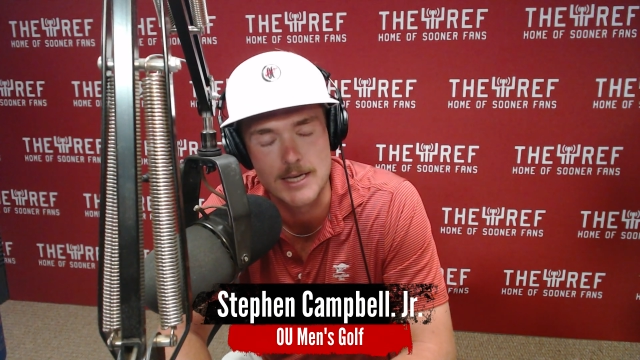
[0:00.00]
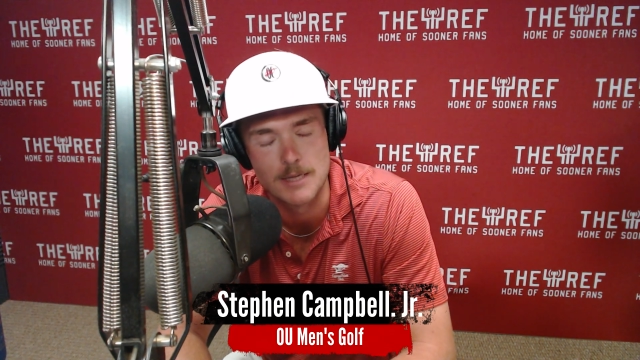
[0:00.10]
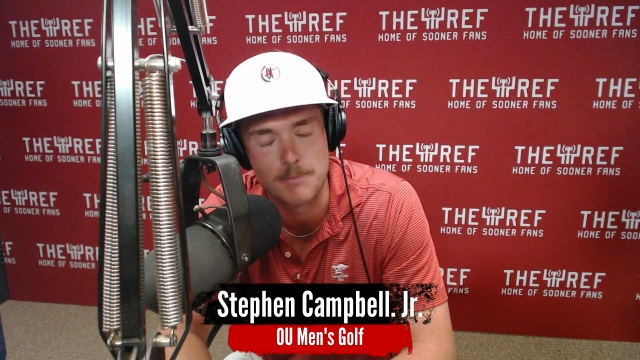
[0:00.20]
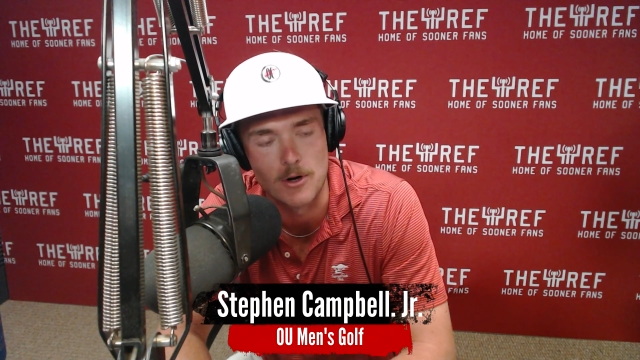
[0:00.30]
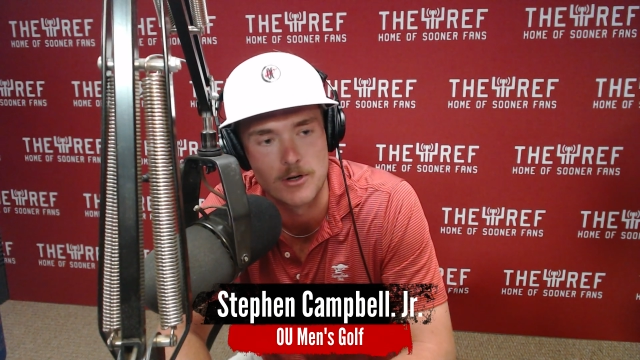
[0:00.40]

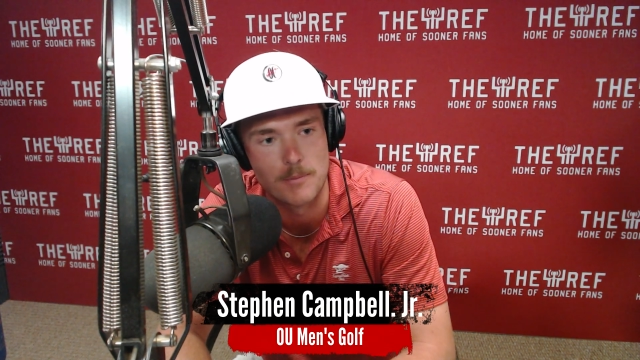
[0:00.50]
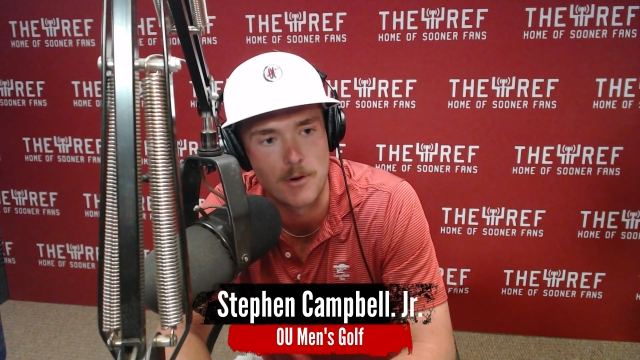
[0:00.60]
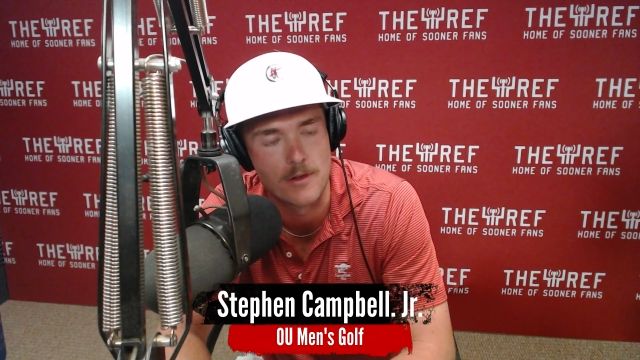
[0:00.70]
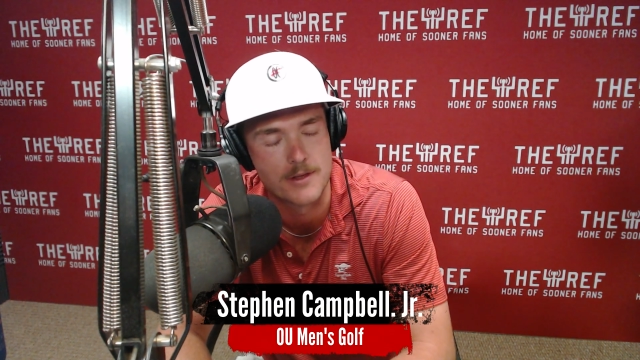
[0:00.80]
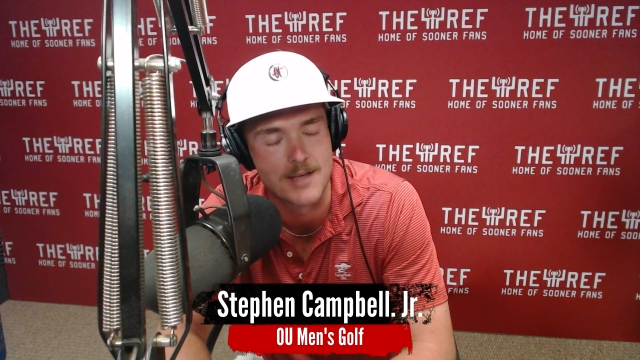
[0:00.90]
idiot part
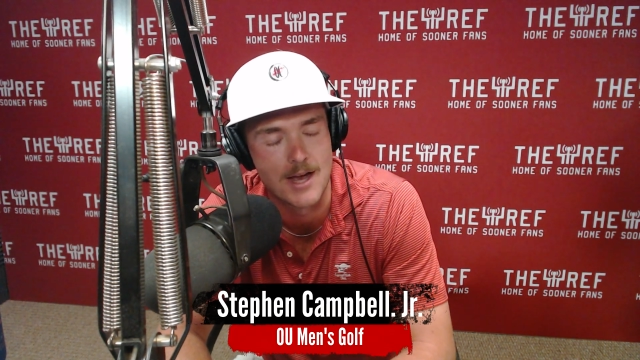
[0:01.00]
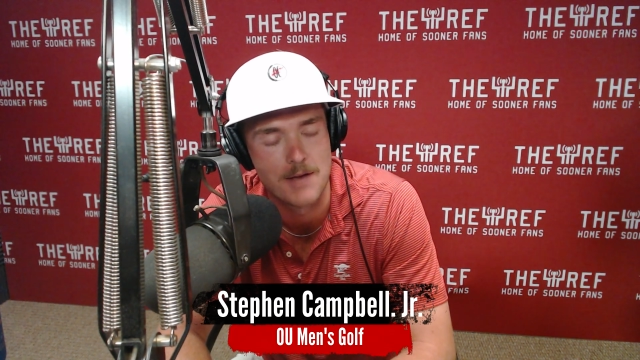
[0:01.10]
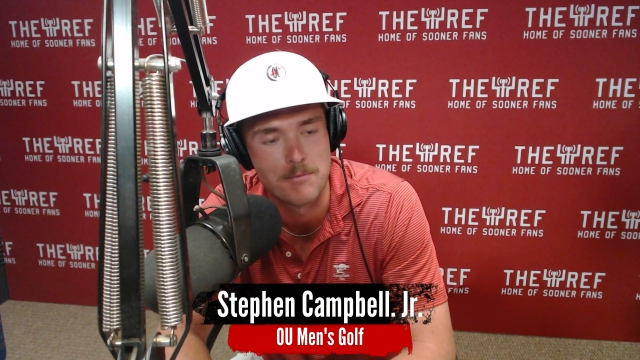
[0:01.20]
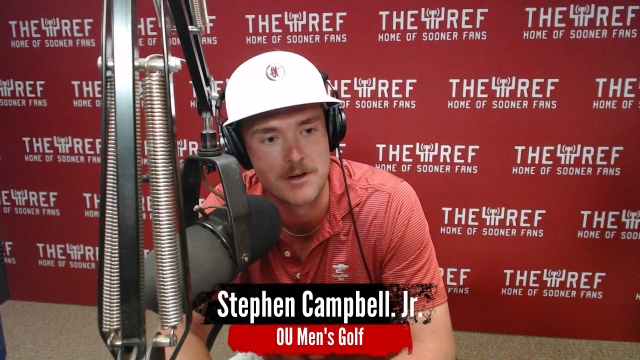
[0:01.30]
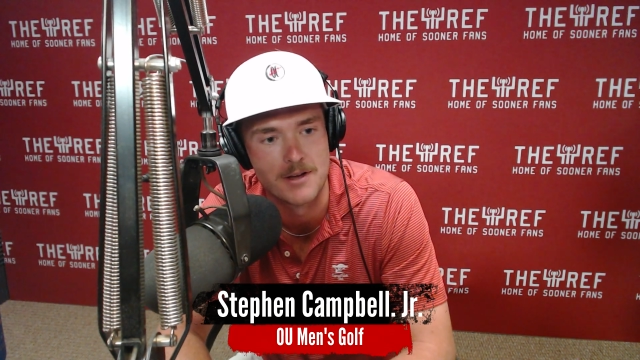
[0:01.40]
of the
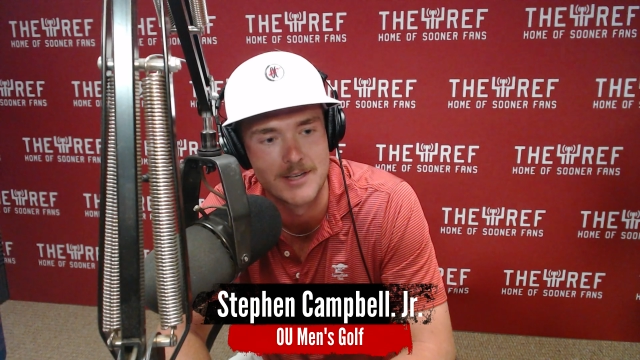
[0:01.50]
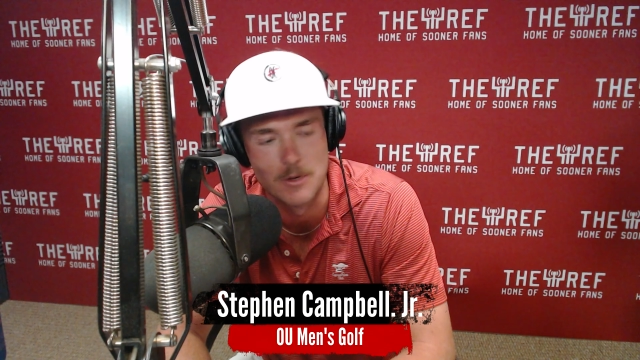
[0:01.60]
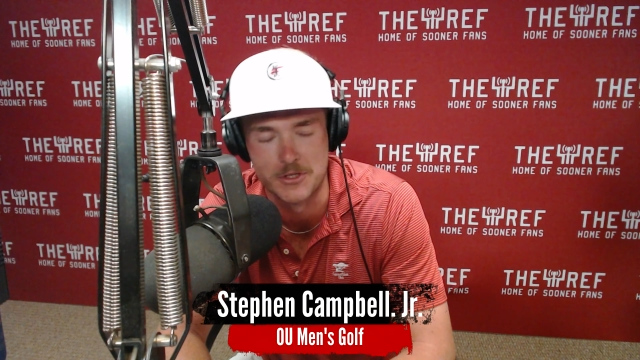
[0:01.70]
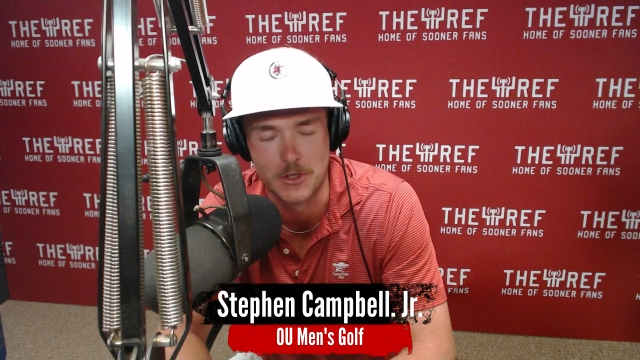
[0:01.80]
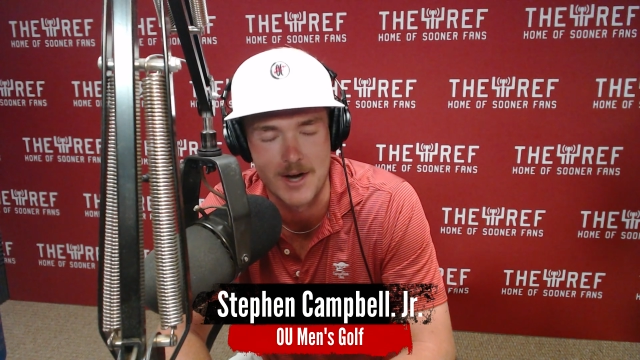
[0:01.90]
time.
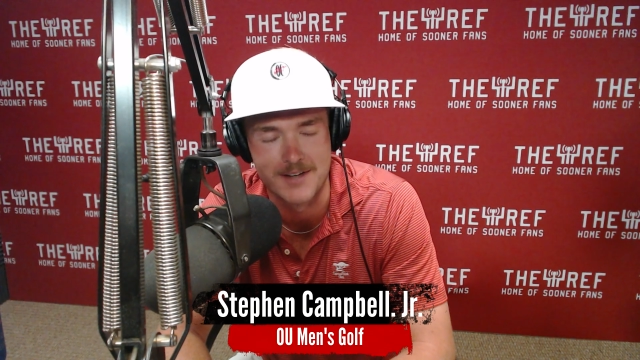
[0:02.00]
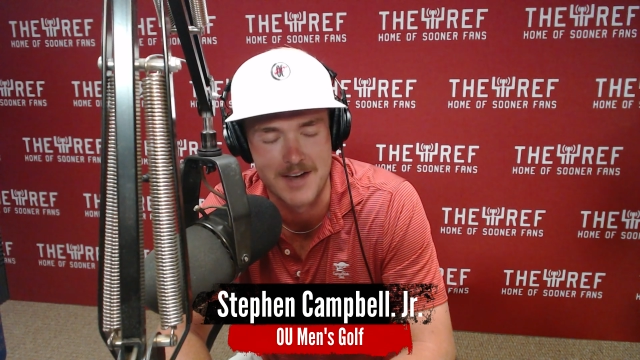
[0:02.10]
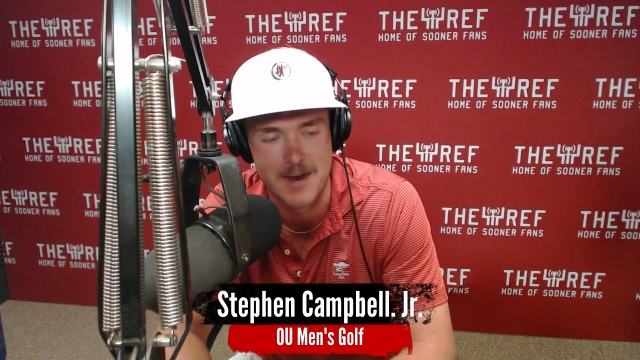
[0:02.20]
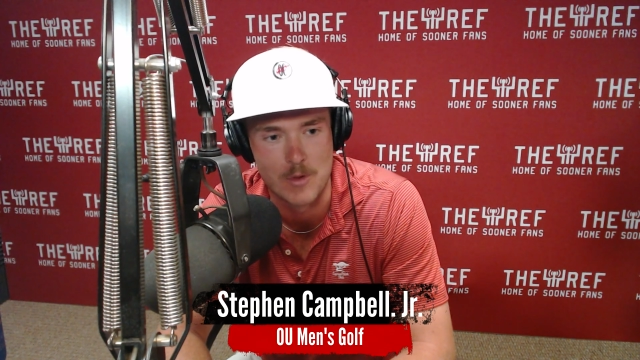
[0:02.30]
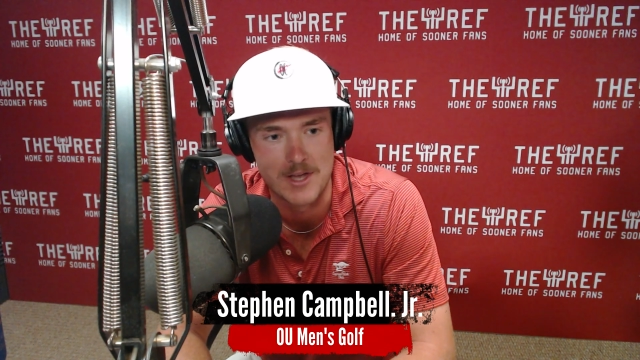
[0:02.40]
But it was a
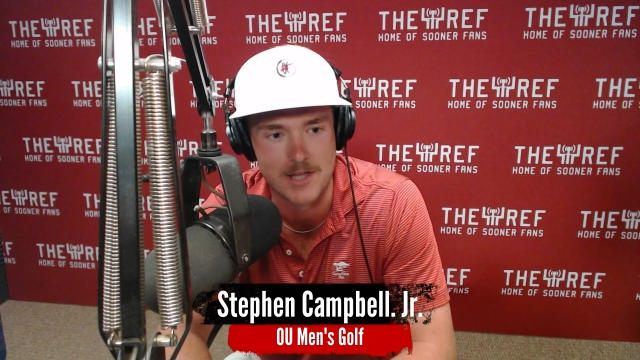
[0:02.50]
great time.